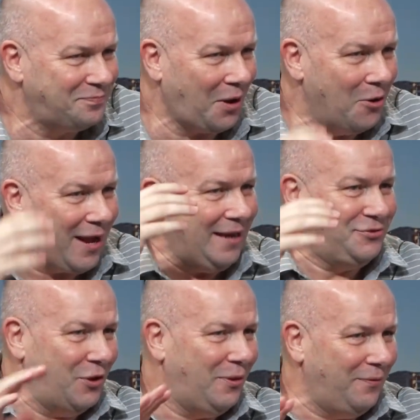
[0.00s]
Okay,
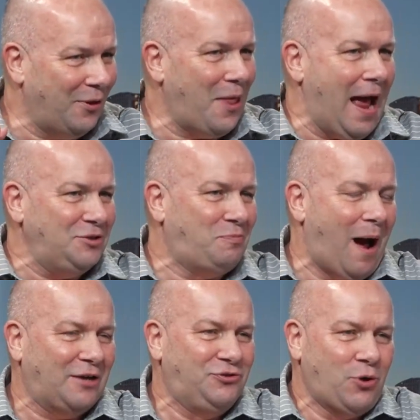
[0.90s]
so the last
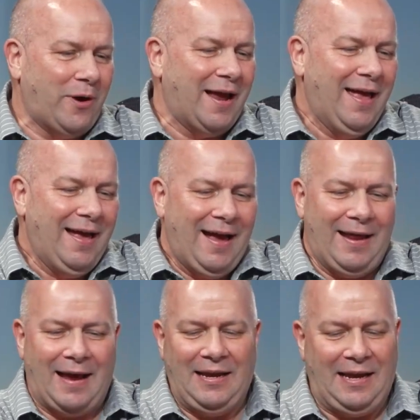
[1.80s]
box is going, and
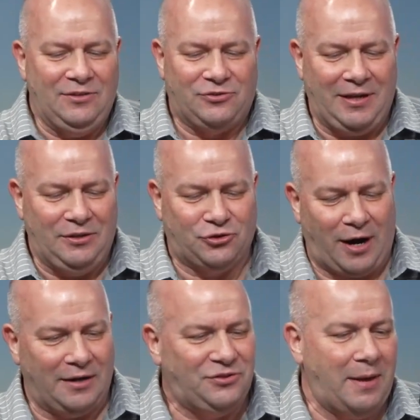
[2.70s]
he's trying
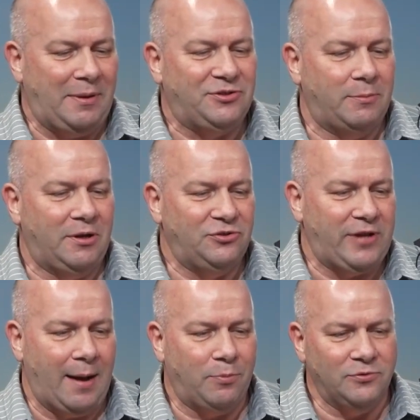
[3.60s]
to send me some of their
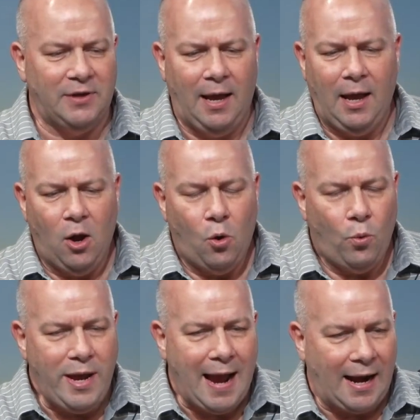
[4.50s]
samples. We
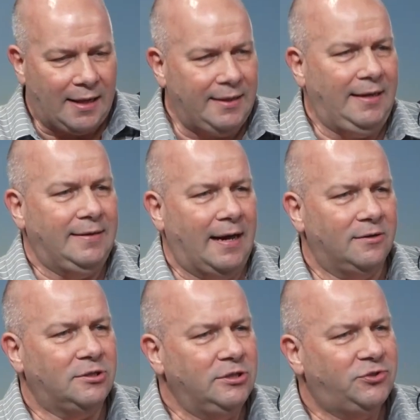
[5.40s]
got cleaned out
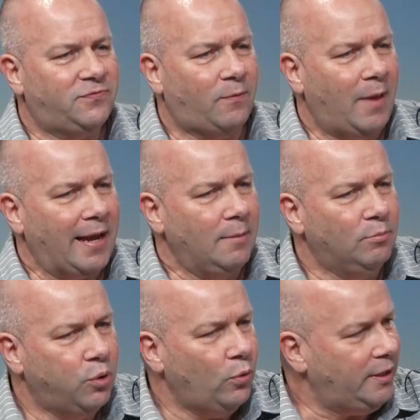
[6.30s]
just from like
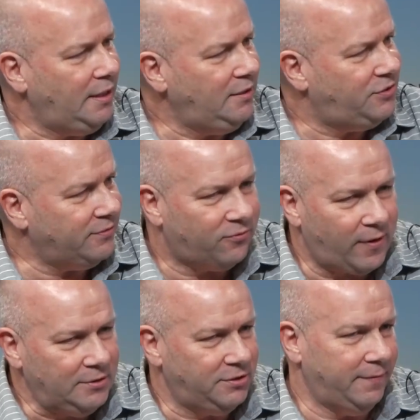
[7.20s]
employees and
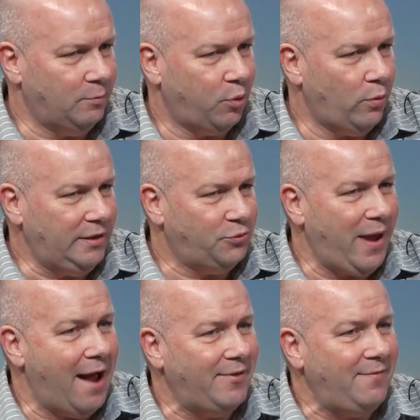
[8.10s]
friends of employees. We
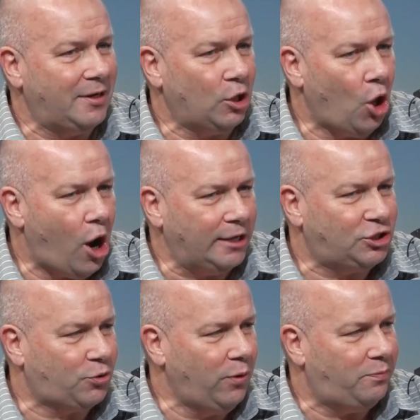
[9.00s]
haven't even
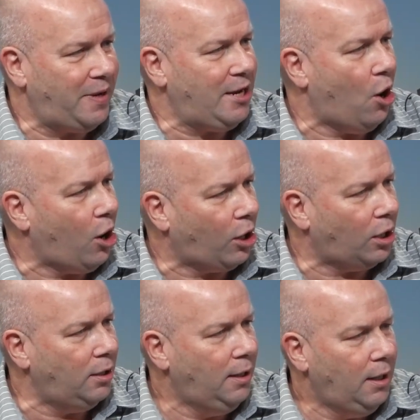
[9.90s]
launched with PR,
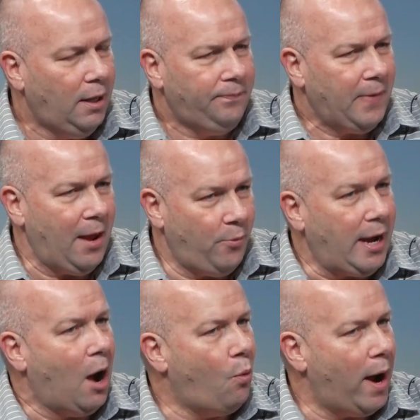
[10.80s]
and we
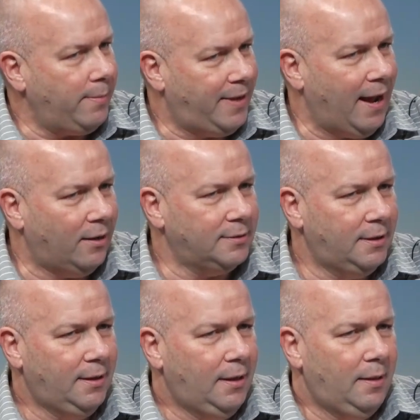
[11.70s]
got wiped out.
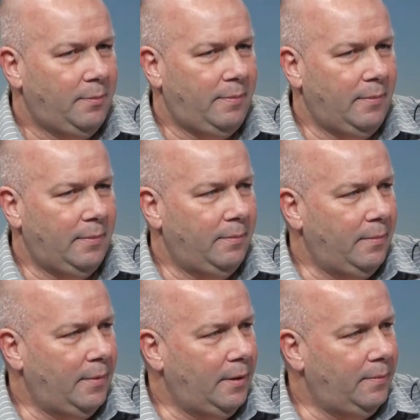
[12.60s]
So is there a
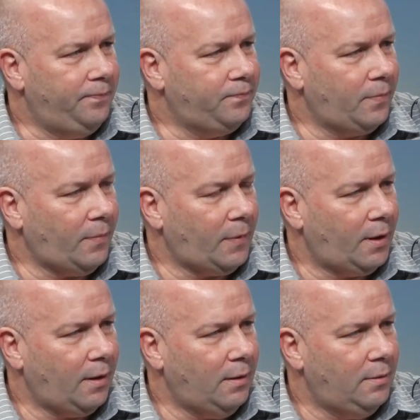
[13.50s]
date, a TBC,
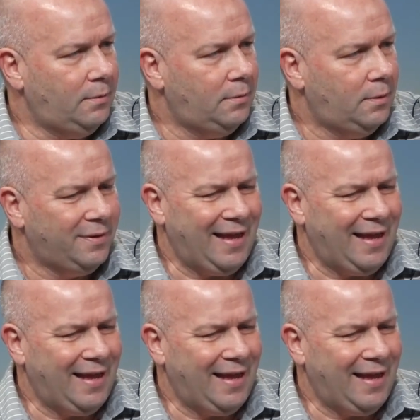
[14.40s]
when it will be back online?